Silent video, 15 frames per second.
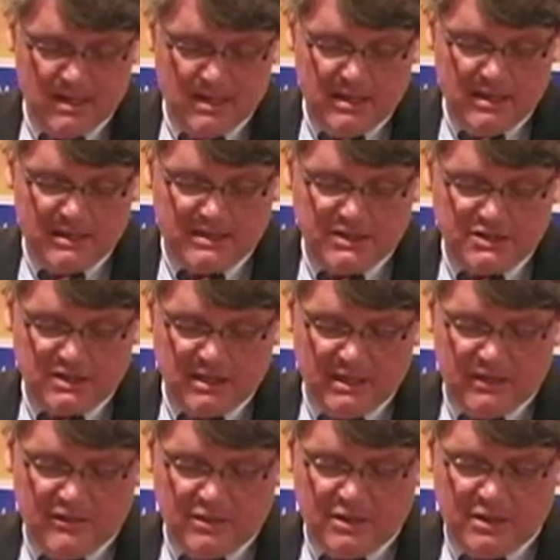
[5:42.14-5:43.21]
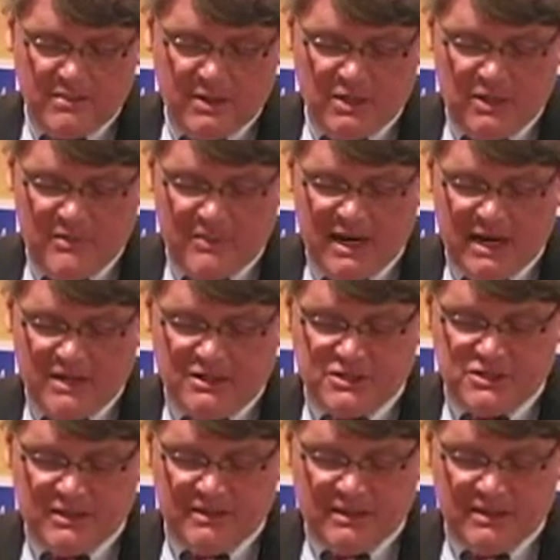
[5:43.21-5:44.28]
Additionally, through a community
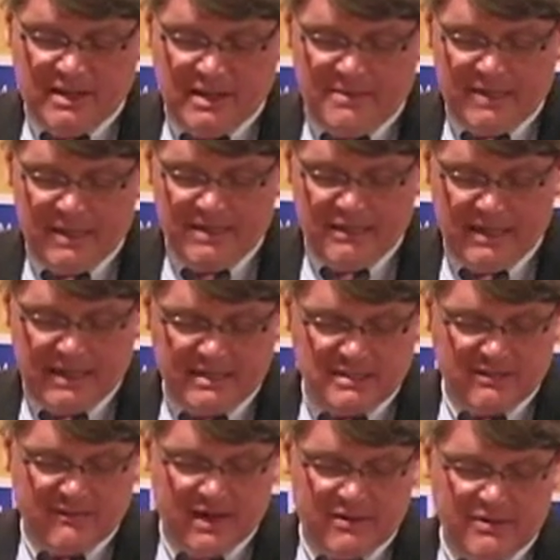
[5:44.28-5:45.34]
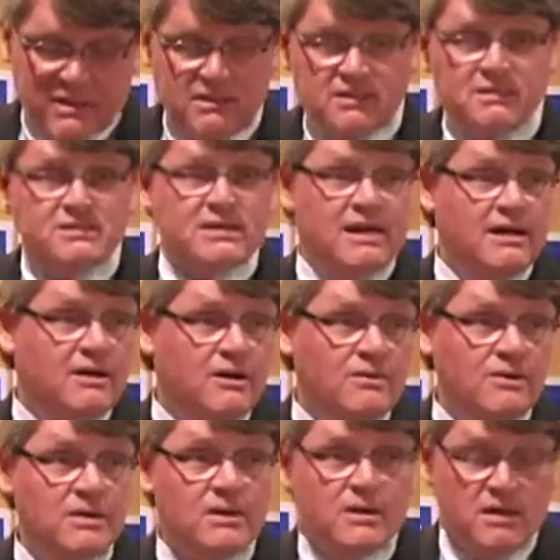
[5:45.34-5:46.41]
partnership led by the likes of Erin
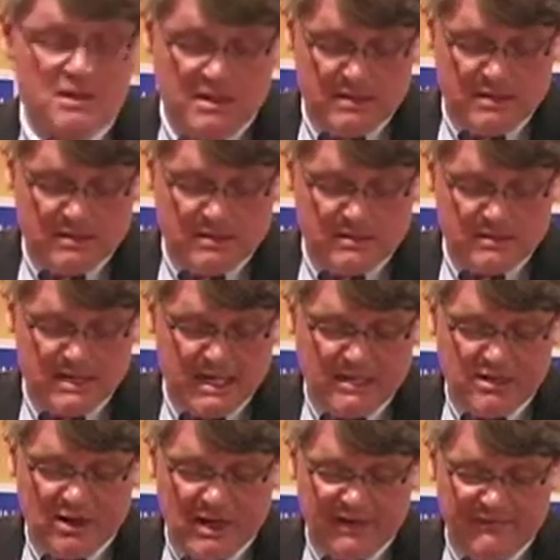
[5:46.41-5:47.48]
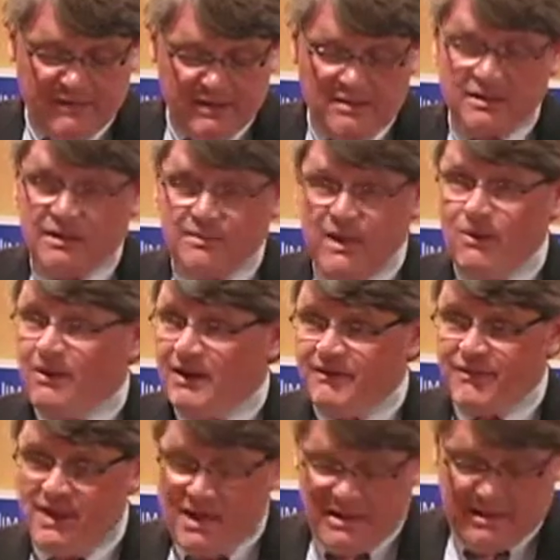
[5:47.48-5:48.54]
Canzano, Ted Coughlin, and my
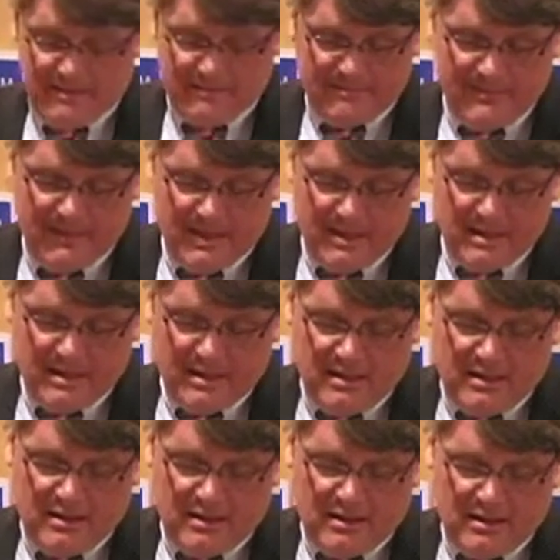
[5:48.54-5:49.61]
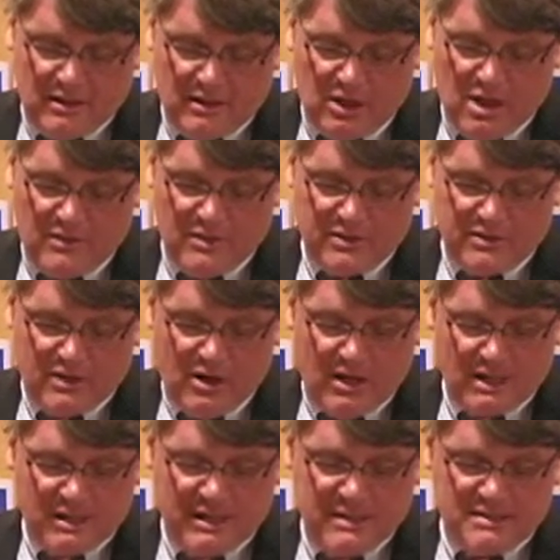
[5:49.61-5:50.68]
wife Hannah, along with
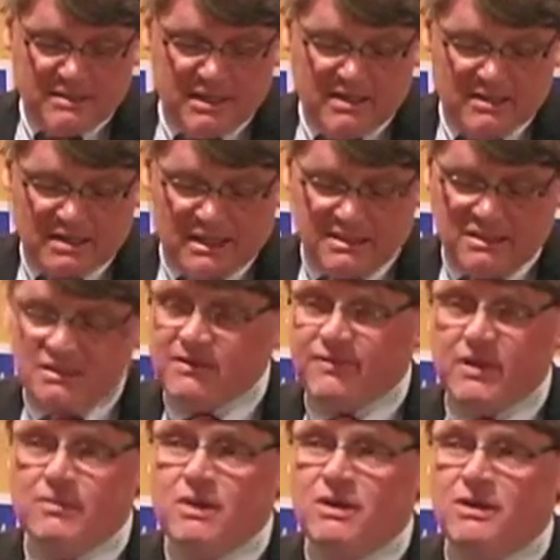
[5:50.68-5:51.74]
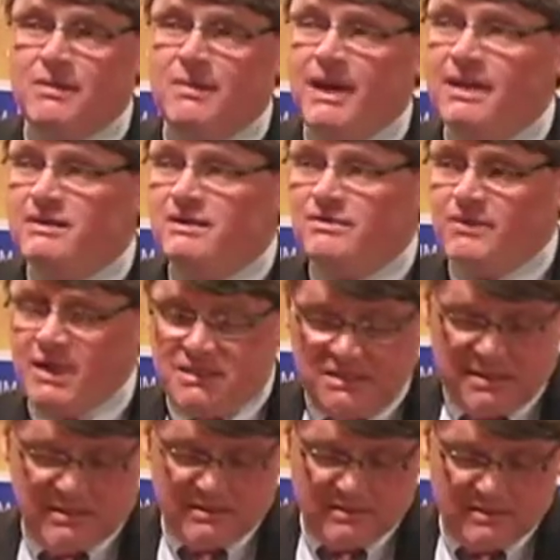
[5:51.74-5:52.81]
colleagues and dozens of community-minded
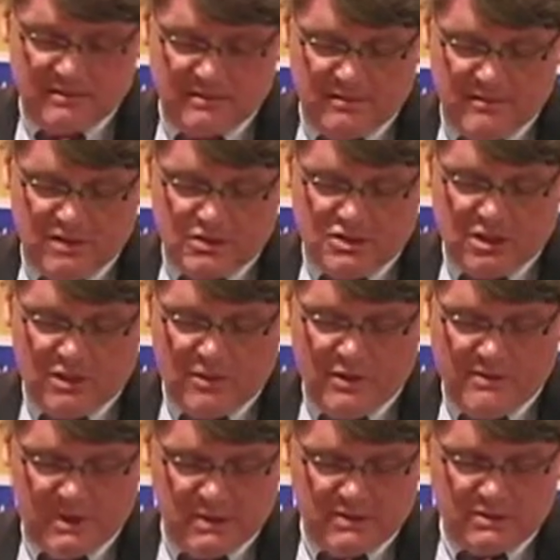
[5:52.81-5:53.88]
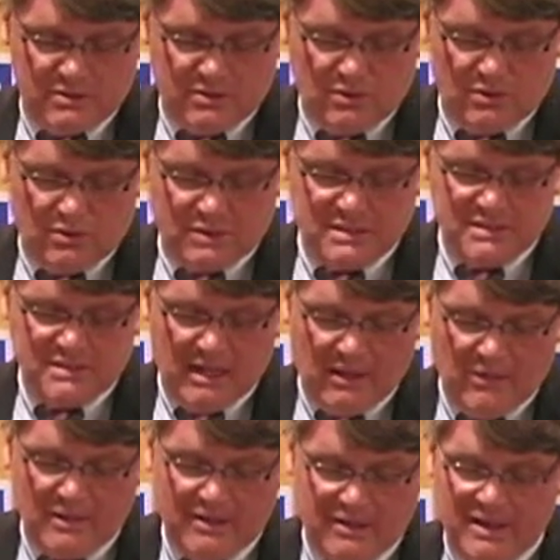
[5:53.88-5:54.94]
residents, the Sherwood Middle School was
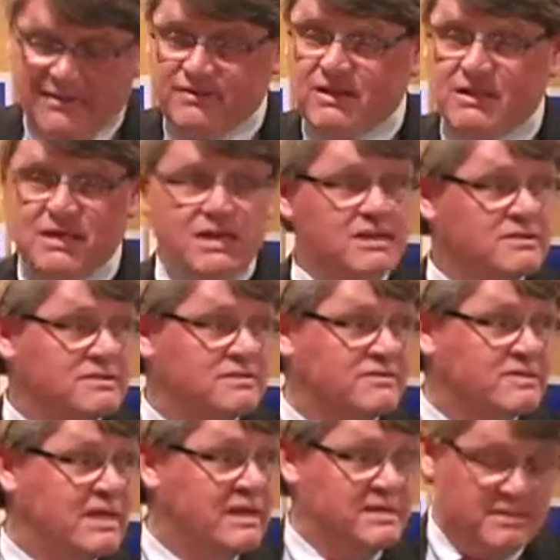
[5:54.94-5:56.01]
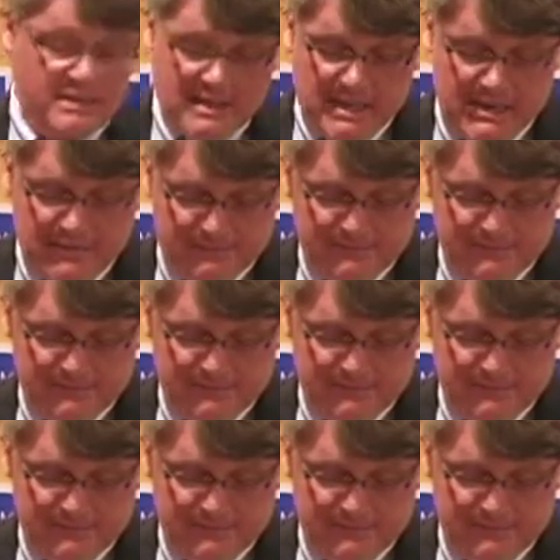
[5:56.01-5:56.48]
dealt with after years of state delay.